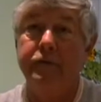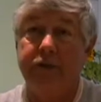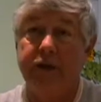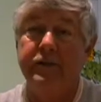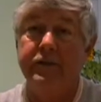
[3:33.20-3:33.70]
Yeah, there
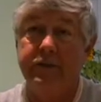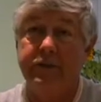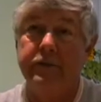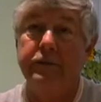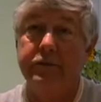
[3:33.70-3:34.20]
was
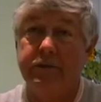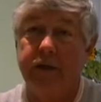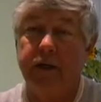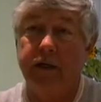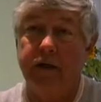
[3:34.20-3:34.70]
races.
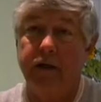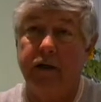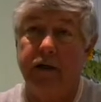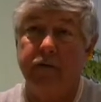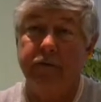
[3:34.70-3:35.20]
Yeah.
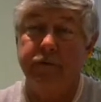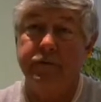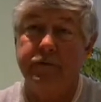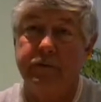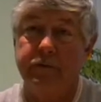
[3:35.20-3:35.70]
Oh, there
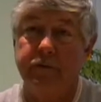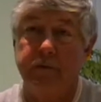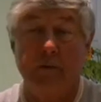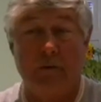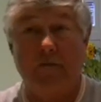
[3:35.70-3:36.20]
was
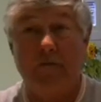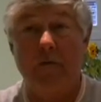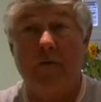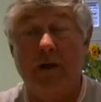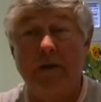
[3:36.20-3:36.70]
quite a
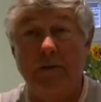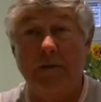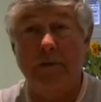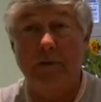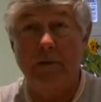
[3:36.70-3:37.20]
few
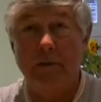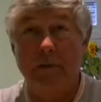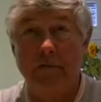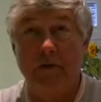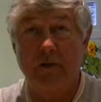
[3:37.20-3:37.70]
races.
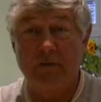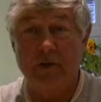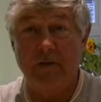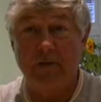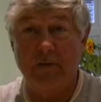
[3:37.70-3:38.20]

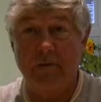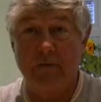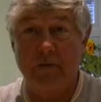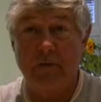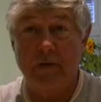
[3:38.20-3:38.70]
First race was
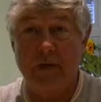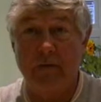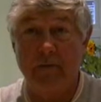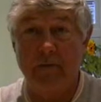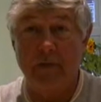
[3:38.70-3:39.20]
at
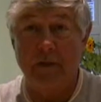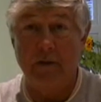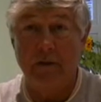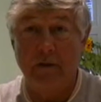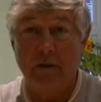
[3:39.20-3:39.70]
the
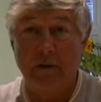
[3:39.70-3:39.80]
Embassy.